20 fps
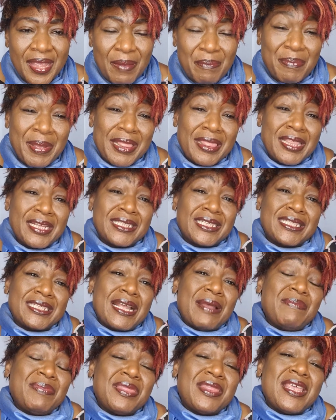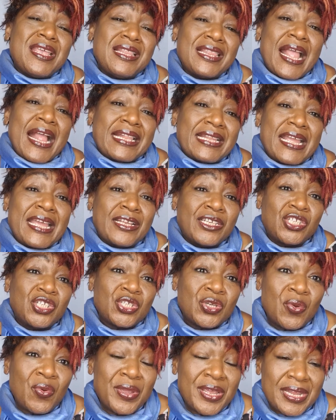But the same thing that
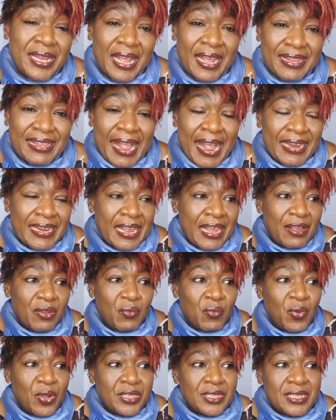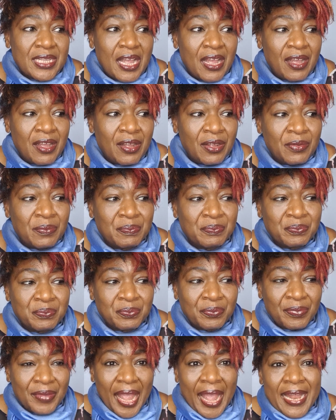enjoyed, that was
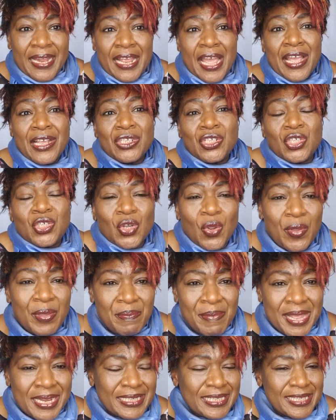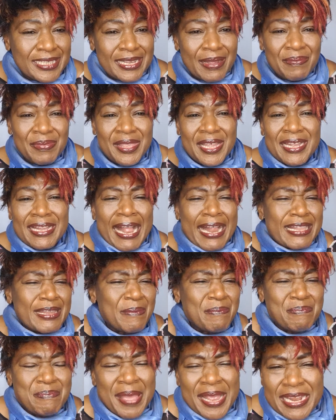an enjoyment, the same thing that they
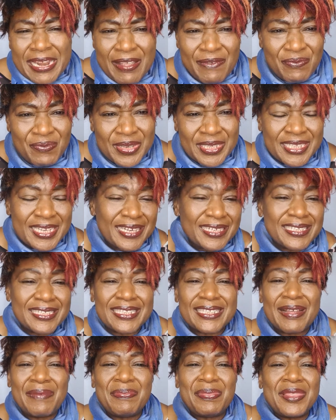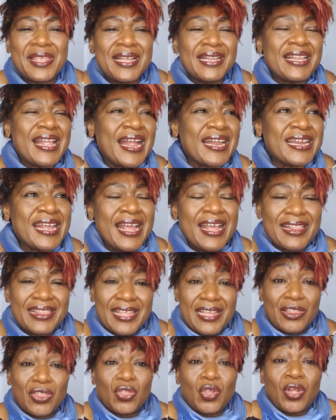benefited, the same thing that
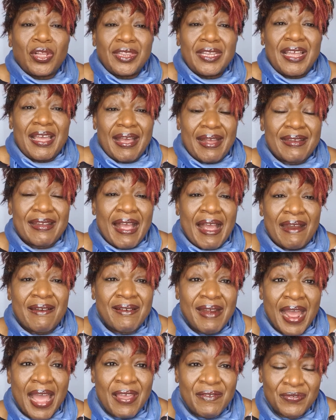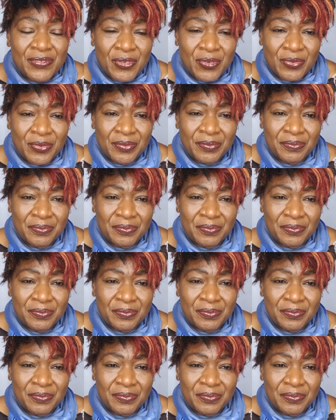they thought they had arrived on.